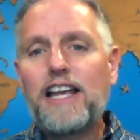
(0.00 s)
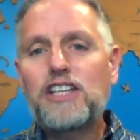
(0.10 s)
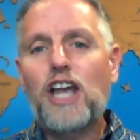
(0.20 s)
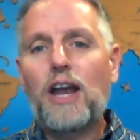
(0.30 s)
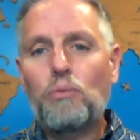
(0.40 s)

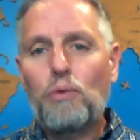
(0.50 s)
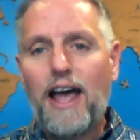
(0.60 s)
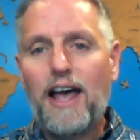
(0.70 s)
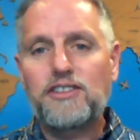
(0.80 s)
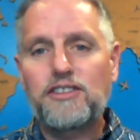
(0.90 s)
is a
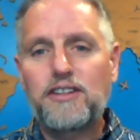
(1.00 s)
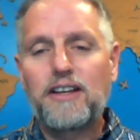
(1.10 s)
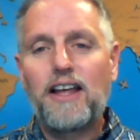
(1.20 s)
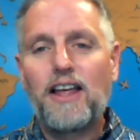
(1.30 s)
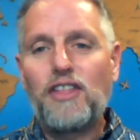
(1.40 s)
rest
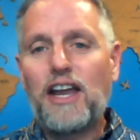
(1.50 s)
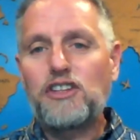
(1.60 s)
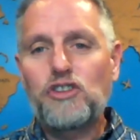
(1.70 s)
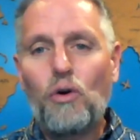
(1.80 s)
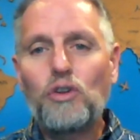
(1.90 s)
that
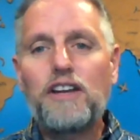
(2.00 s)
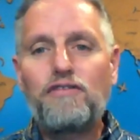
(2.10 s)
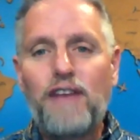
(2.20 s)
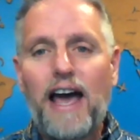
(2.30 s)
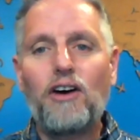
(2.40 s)
is only
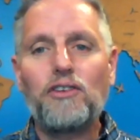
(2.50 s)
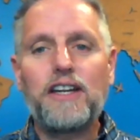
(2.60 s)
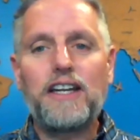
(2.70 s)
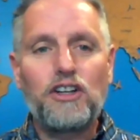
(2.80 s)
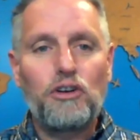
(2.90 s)

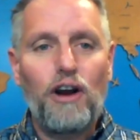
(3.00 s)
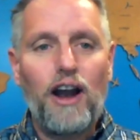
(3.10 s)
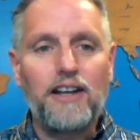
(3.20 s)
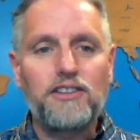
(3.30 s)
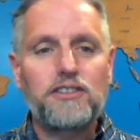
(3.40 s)
found in
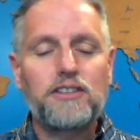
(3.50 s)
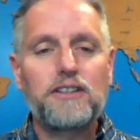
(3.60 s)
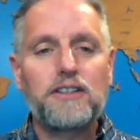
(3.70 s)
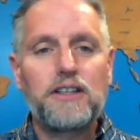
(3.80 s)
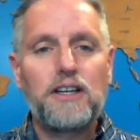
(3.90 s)
Christ.
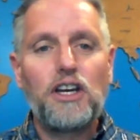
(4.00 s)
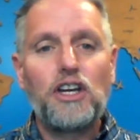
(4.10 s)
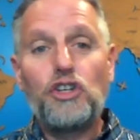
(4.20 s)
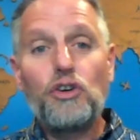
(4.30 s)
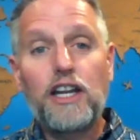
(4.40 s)

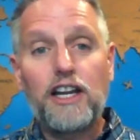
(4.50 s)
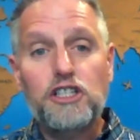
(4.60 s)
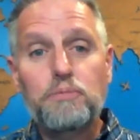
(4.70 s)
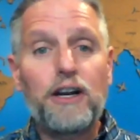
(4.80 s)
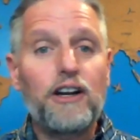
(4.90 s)
You can
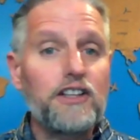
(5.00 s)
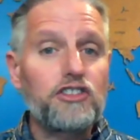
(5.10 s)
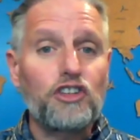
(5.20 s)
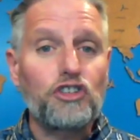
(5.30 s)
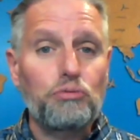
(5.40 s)
experience
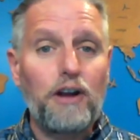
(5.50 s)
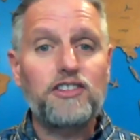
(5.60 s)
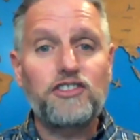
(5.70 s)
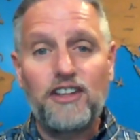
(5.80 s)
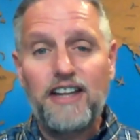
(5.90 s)
this
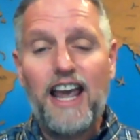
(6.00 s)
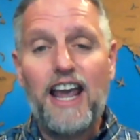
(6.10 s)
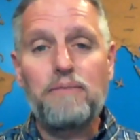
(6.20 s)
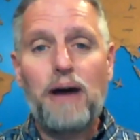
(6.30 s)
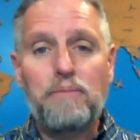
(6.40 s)
rest
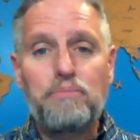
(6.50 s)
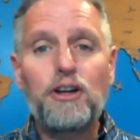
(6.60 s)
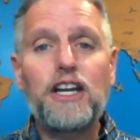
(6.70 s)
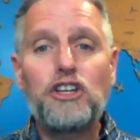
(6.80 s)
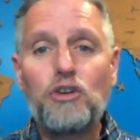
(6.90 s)
today by
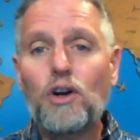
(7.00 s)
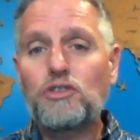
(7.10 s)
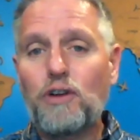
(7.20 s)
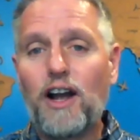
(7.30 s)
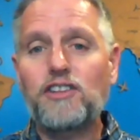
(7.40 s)
putting your
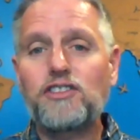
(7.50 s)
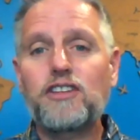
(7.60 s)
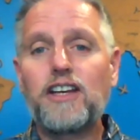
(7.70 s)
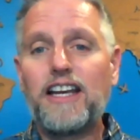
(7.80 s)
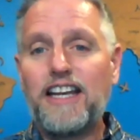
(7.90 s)
trust
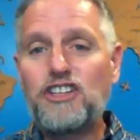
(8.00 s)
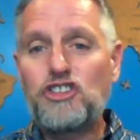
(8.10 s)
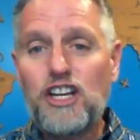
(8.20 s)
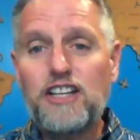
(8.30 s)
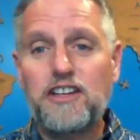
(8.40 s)
in
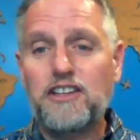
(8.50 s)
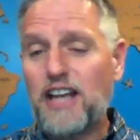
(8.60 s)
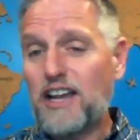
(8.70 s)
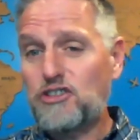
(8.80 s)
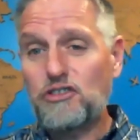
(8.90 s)
Jesus
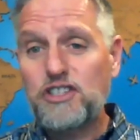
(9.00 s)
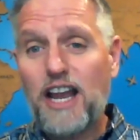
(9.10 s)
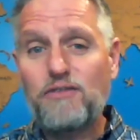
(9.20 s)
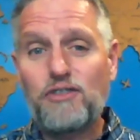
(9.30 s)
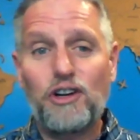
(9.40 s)
as your
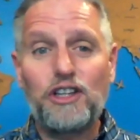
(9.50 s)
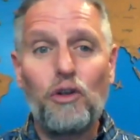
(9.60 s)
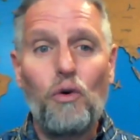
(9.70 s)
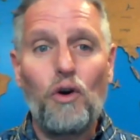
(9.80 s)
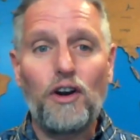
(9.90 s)
Savior and
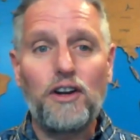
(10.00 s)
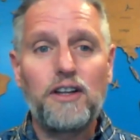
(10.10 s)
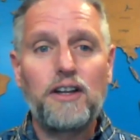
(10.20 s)
Lord